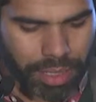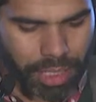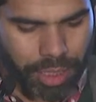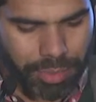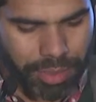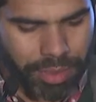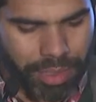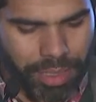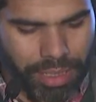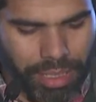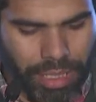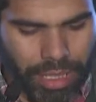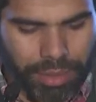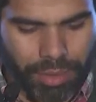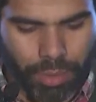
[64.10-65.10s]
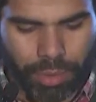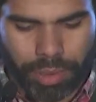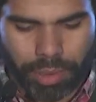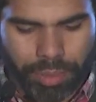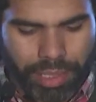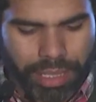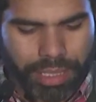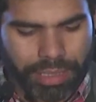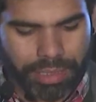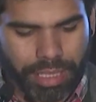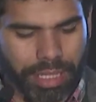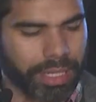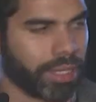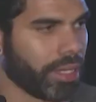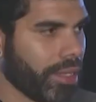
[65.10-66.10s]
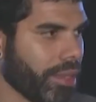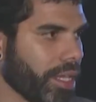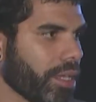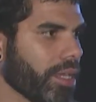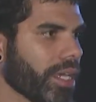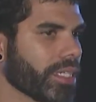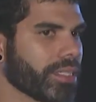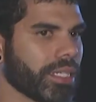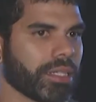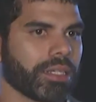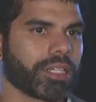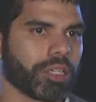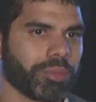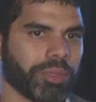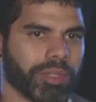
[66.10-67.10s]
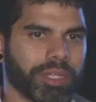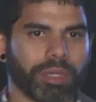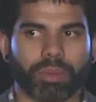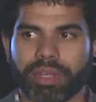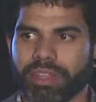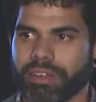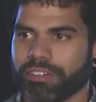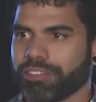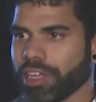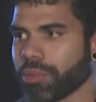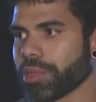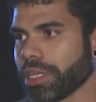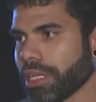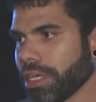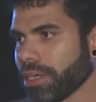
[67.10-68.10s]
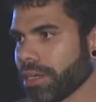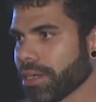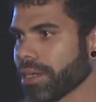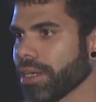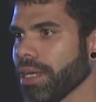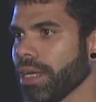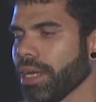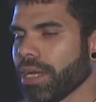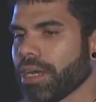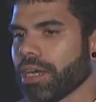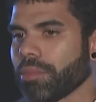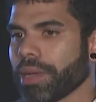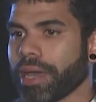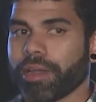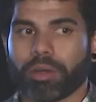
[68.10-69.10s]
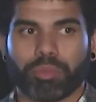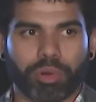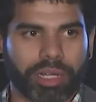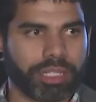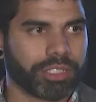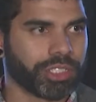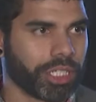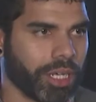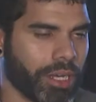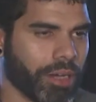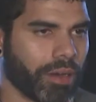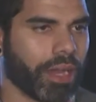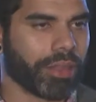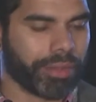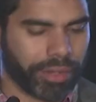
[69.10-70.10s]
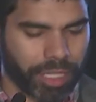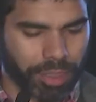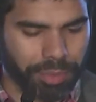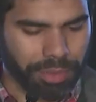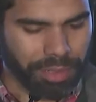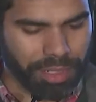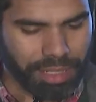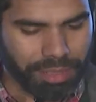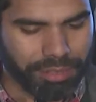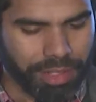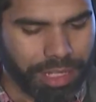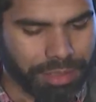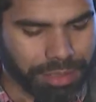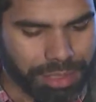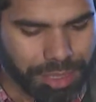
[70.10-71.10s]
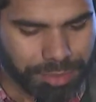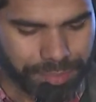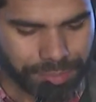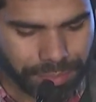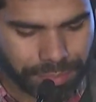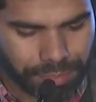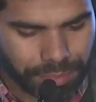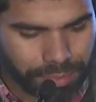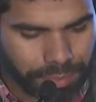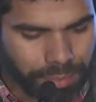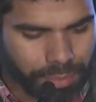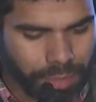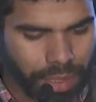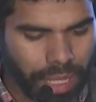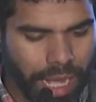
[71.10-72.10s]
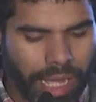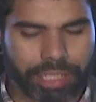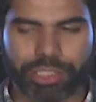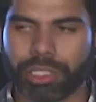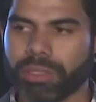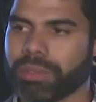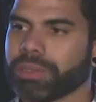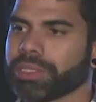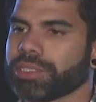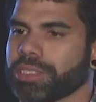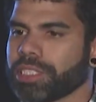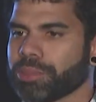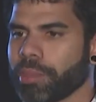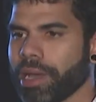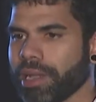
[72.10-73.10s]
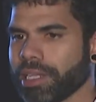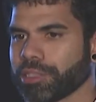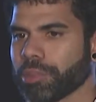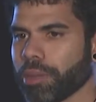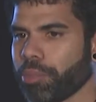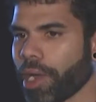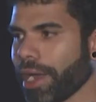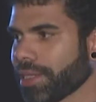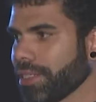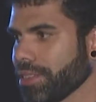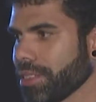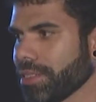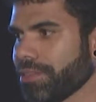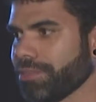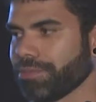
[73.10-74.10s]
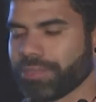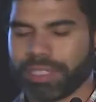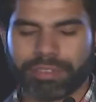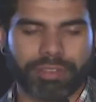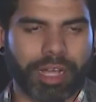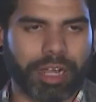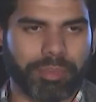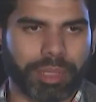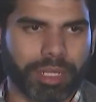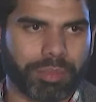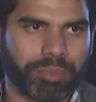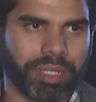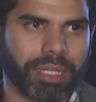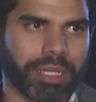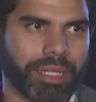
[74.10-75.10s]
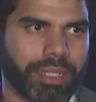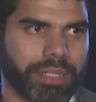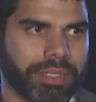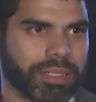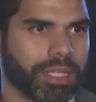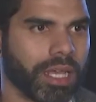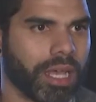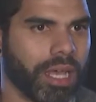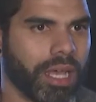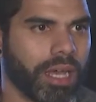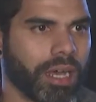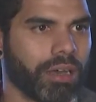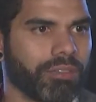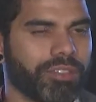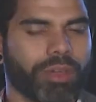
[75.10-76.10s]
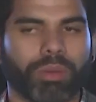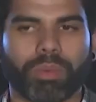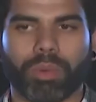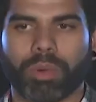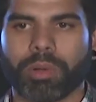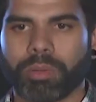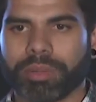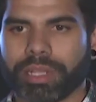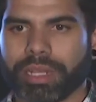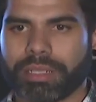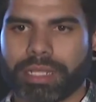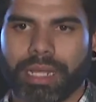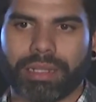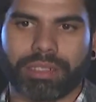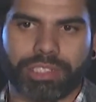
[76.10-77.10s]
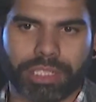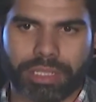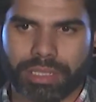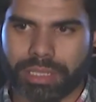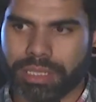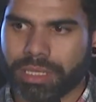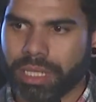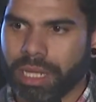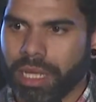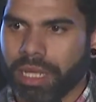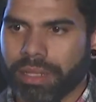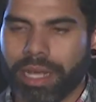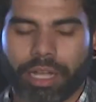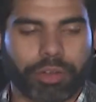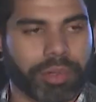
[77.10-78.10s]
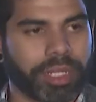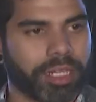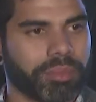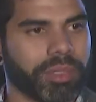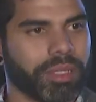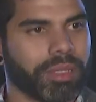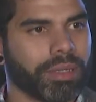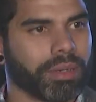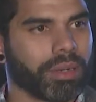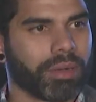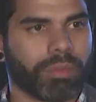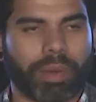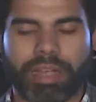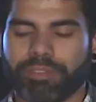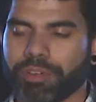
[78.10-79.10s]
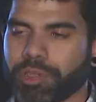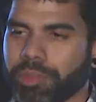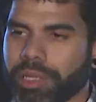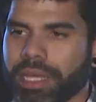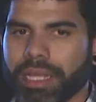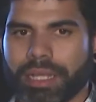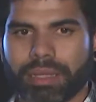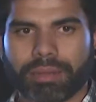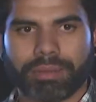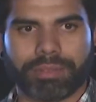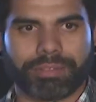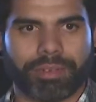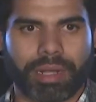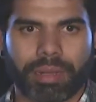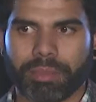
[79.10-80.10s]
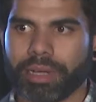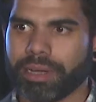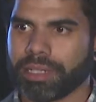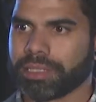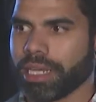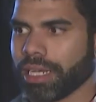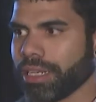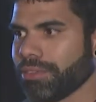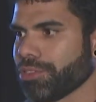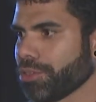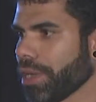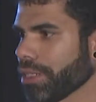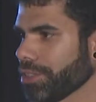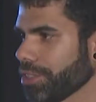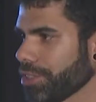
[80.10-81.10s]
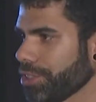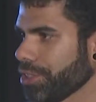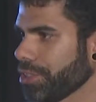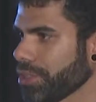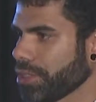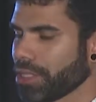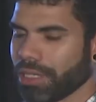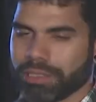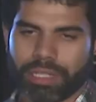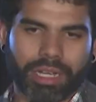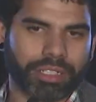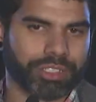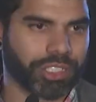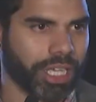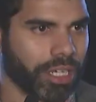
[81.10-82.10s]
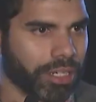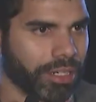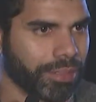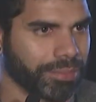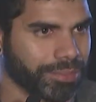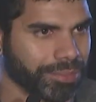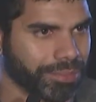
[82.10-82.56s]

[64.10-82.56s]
a community in the workplace and the extended community with our family here at our brunch and in our other community events. I chose SMYAL as my practice environment because of the warmth and intelligence that greeted me right from the beginning from our executive director, Sultan Shaker.